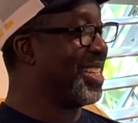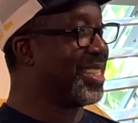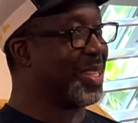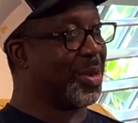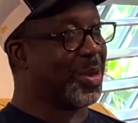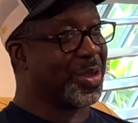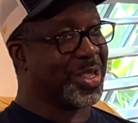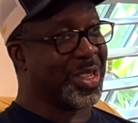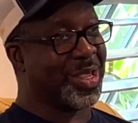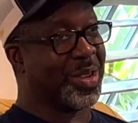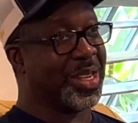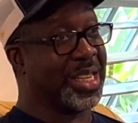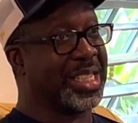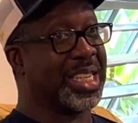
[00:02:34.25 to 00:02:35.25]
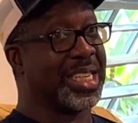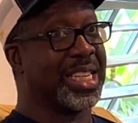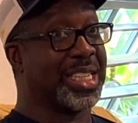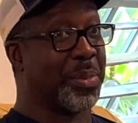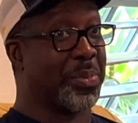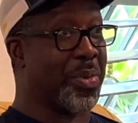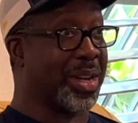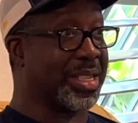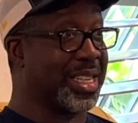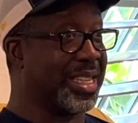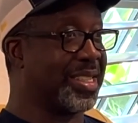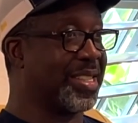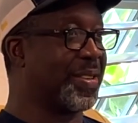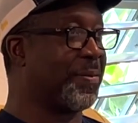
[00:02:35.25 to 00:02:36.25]
So, you know, he said this is the
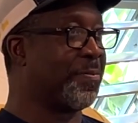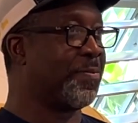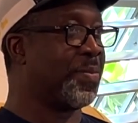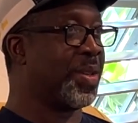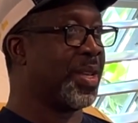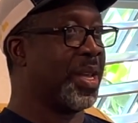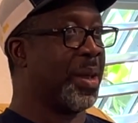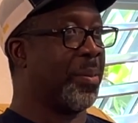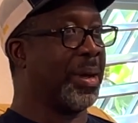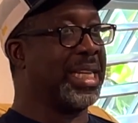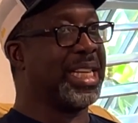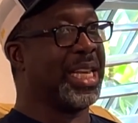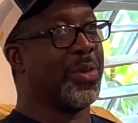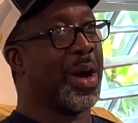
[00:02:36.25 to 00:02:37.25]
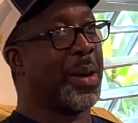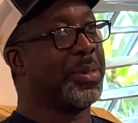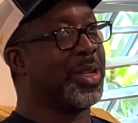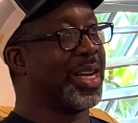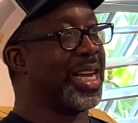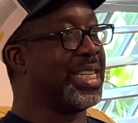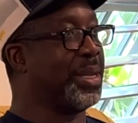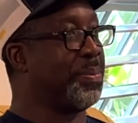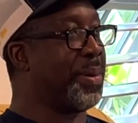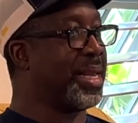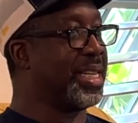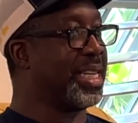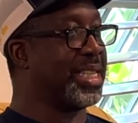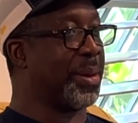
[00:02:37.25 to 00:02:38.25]
process. But he didn't want me to get
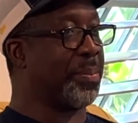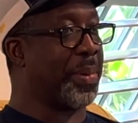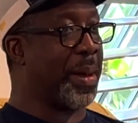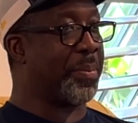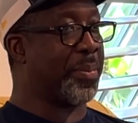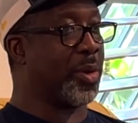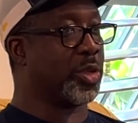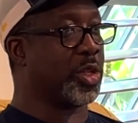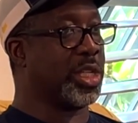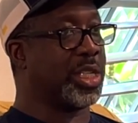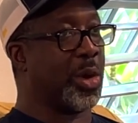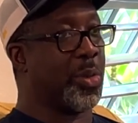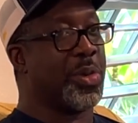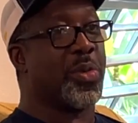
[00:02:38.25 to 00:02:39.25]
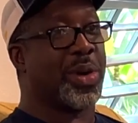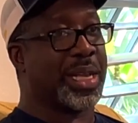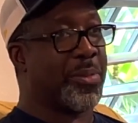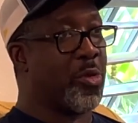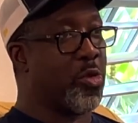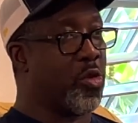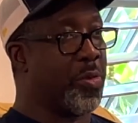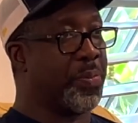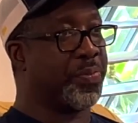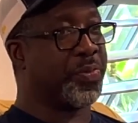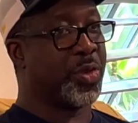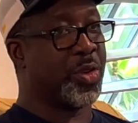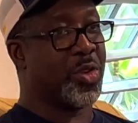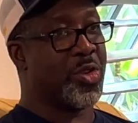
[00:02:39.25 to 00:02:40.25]
dependent on Pampers. So he told me when I'm home,
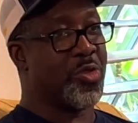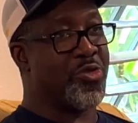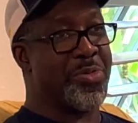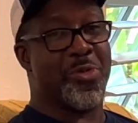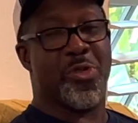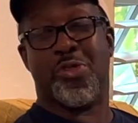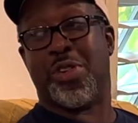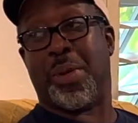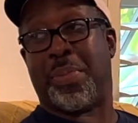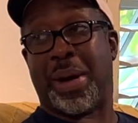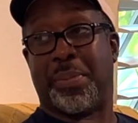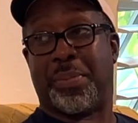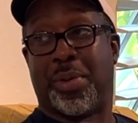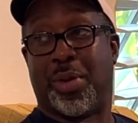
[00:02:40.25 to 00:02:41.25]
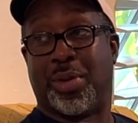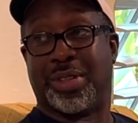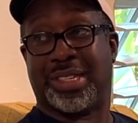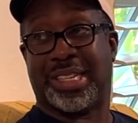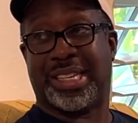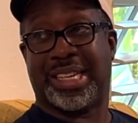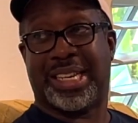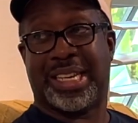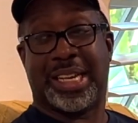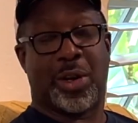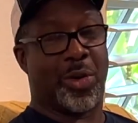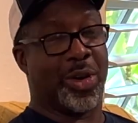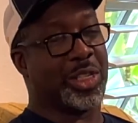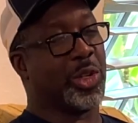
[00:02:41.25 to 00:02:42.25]
remove your Pampers,
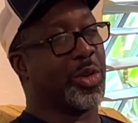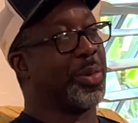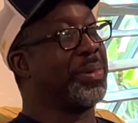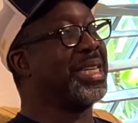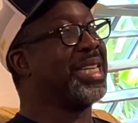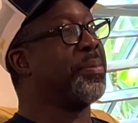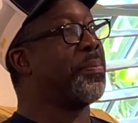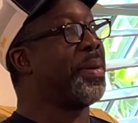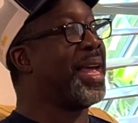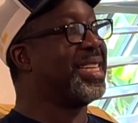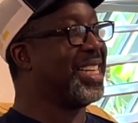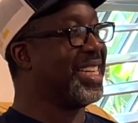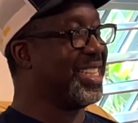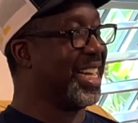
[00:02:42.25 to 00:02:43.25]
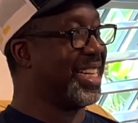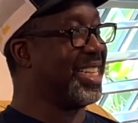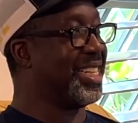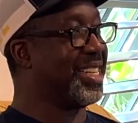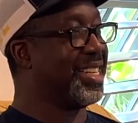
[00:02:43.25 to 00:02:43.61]
or else you're going to be dependent on it.